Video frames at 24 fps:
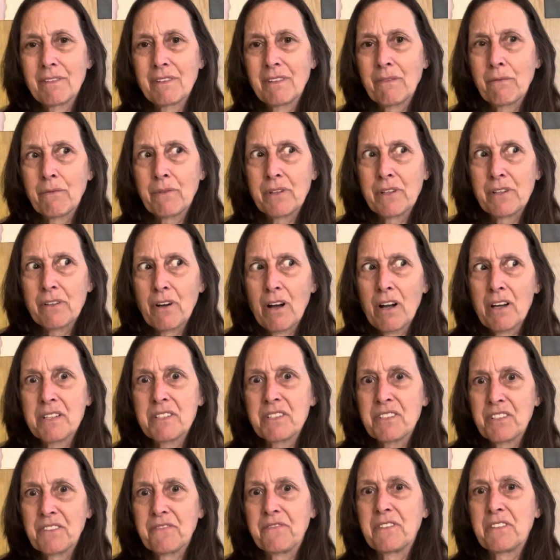We're on
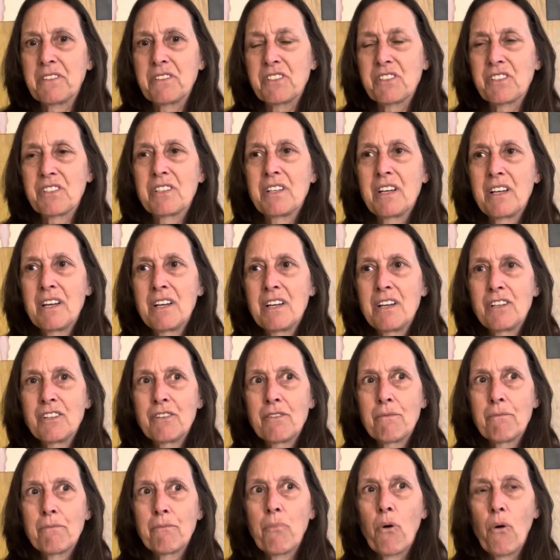different
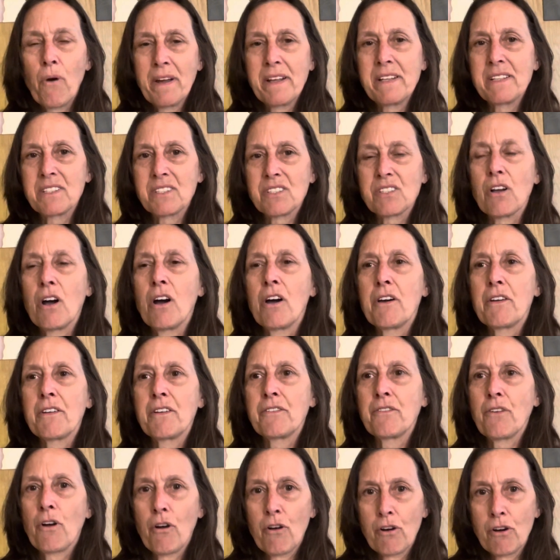points on
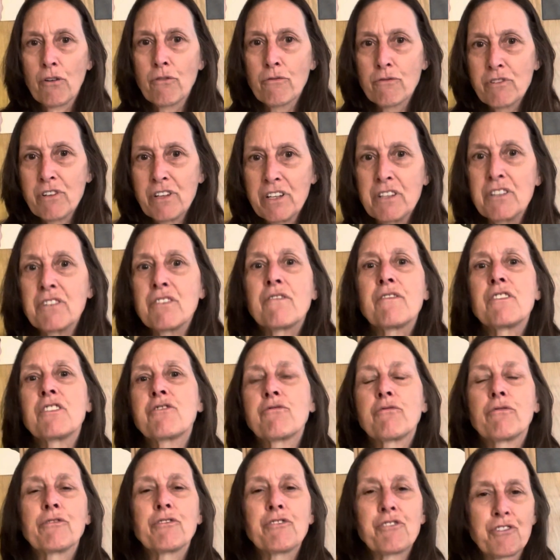our own
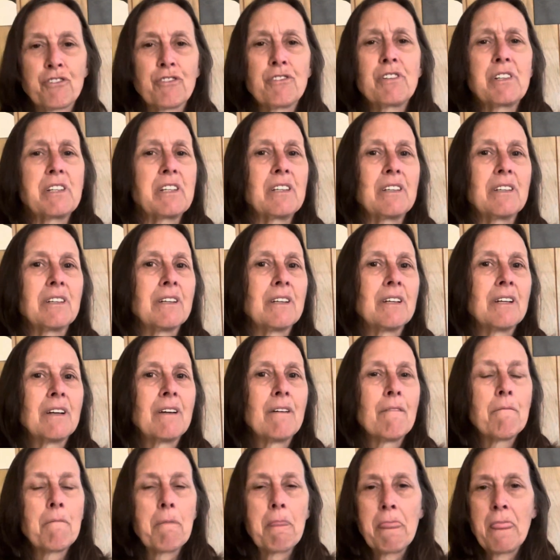individual journey.
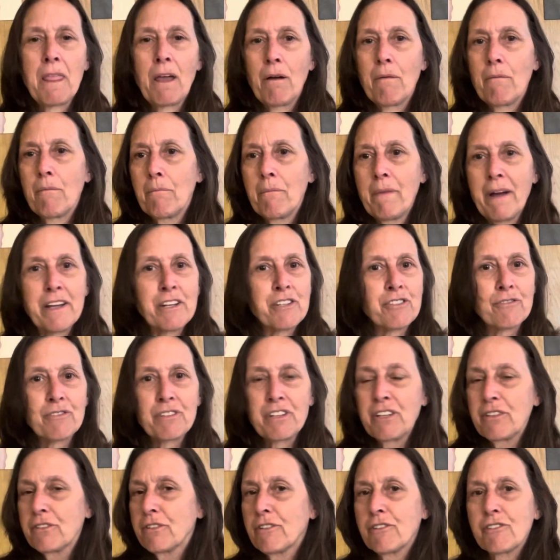My journey
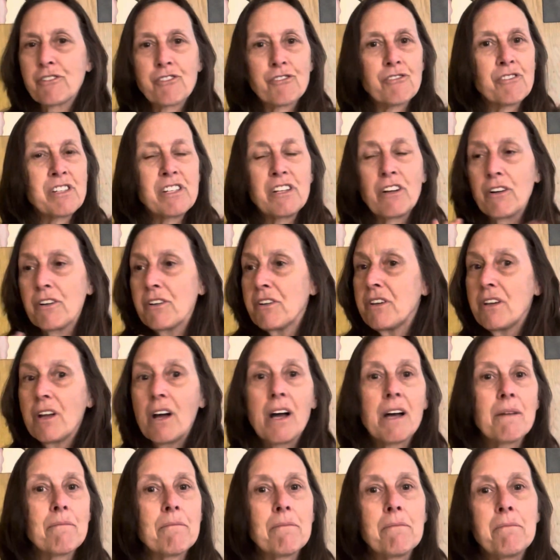and her journey are
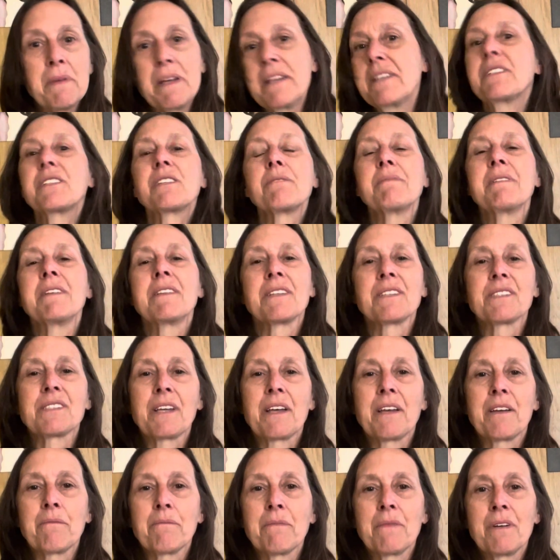not meant to be the
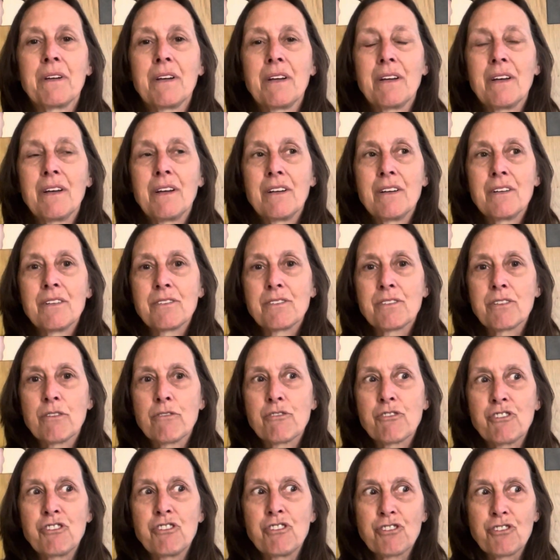same. So
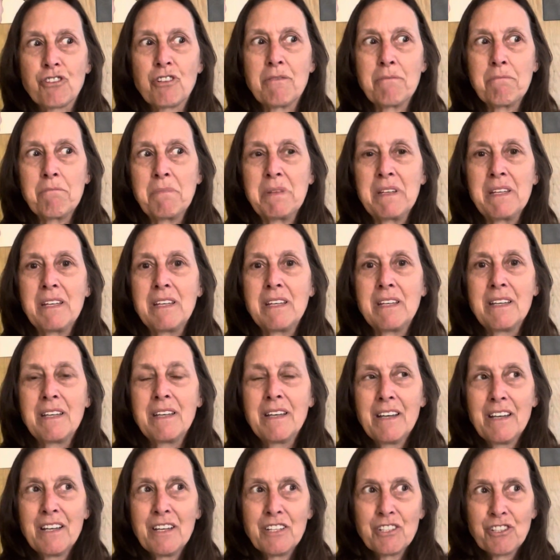she shouldn't be
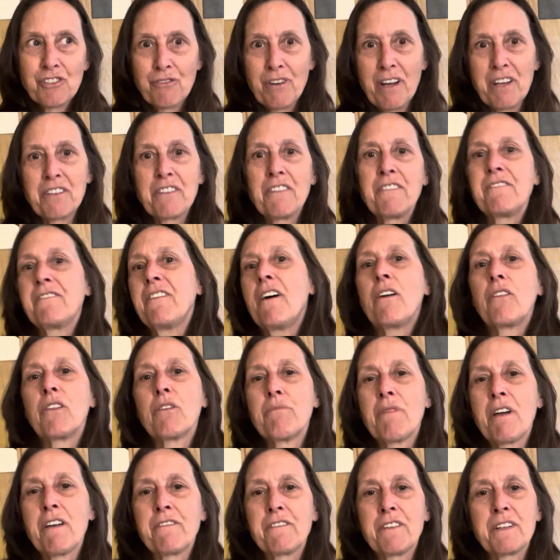trying to follow
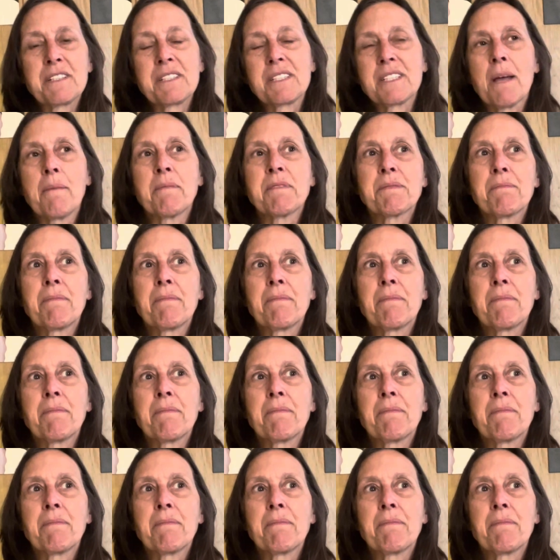my footsteps.